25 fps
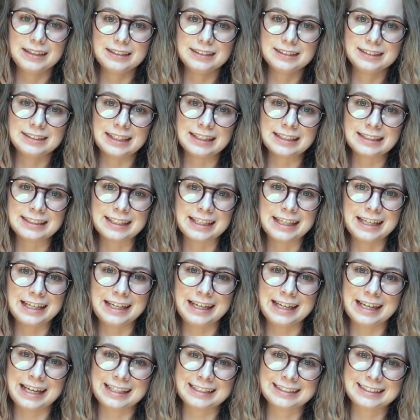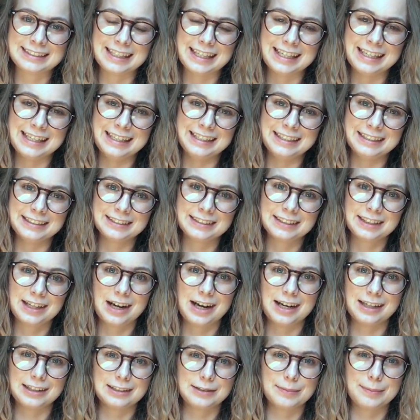Since EDS is
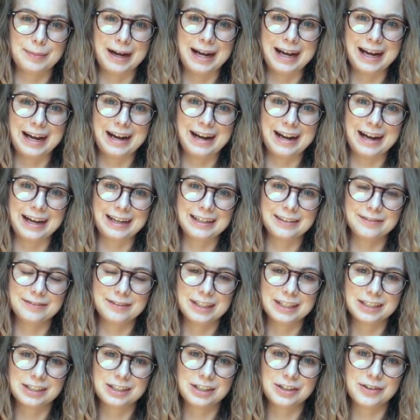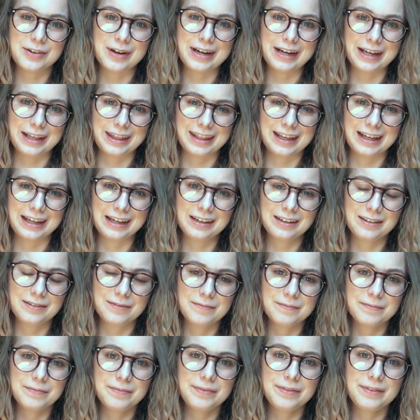caused by connective tissue, anything
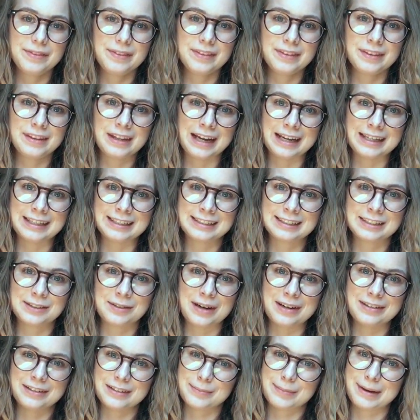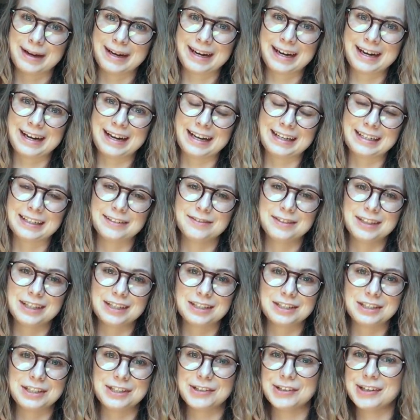that is surrounded by connective
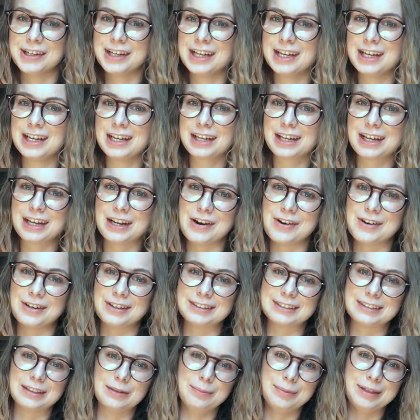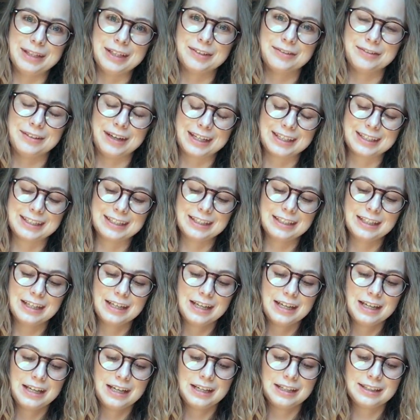tissue can also be affected.
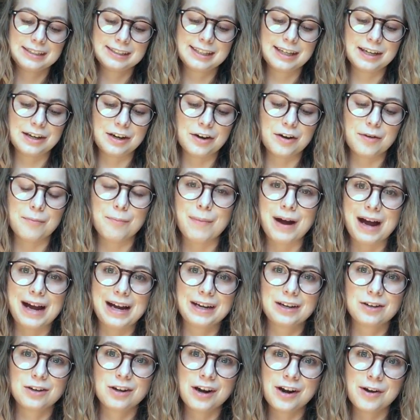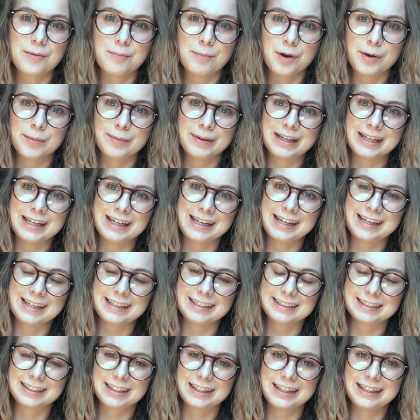So my
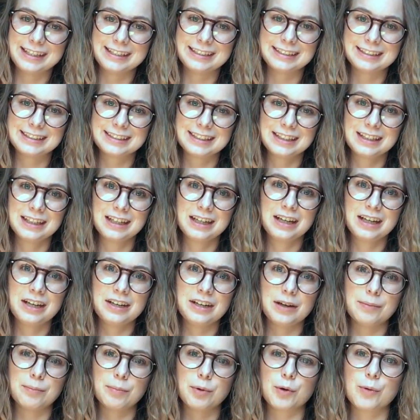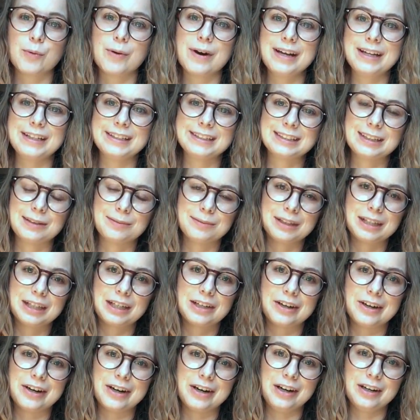comorbidities is, number 1, something
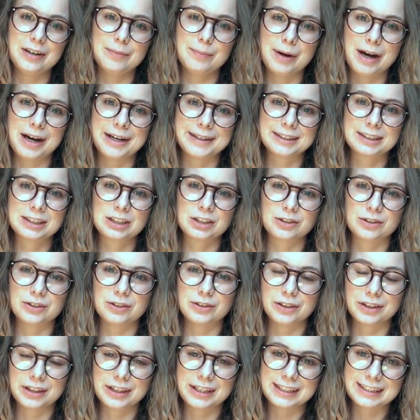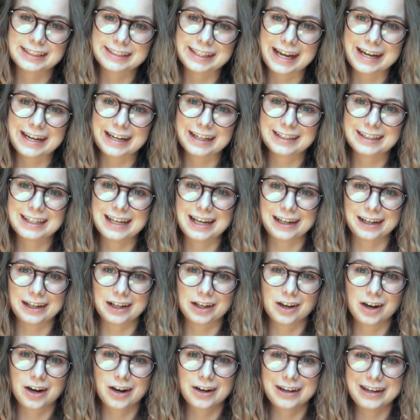called postural orthostatic
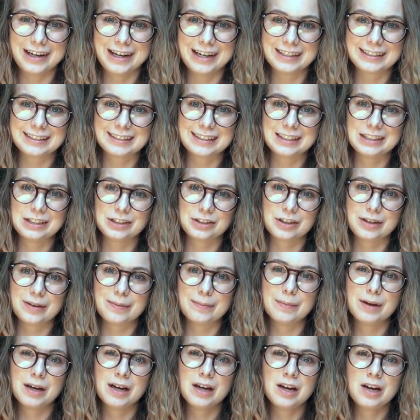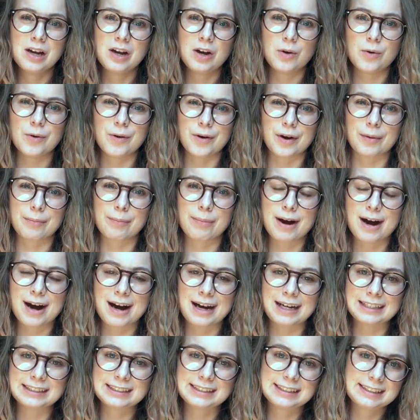tachycardia syndrome, or
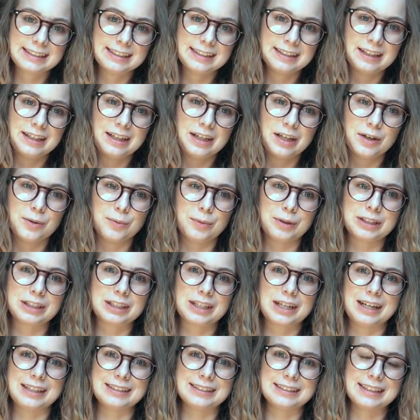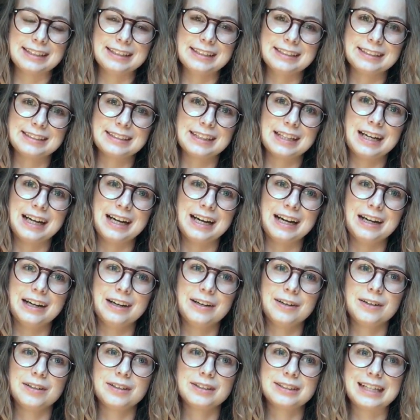POTS, which causes
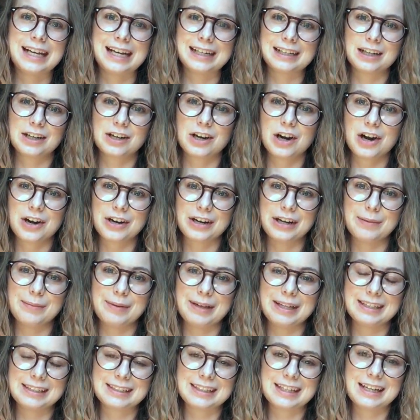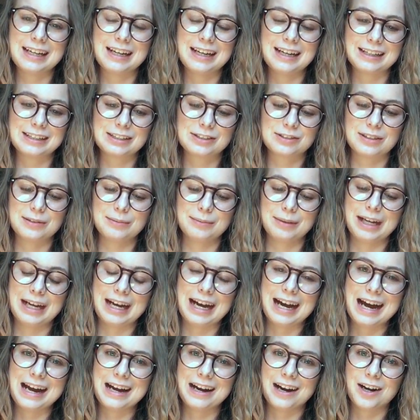tachycardia, means extremely
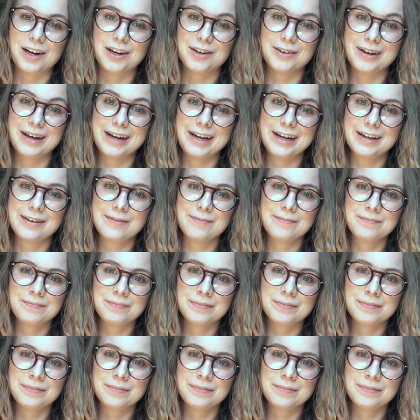high heart rate,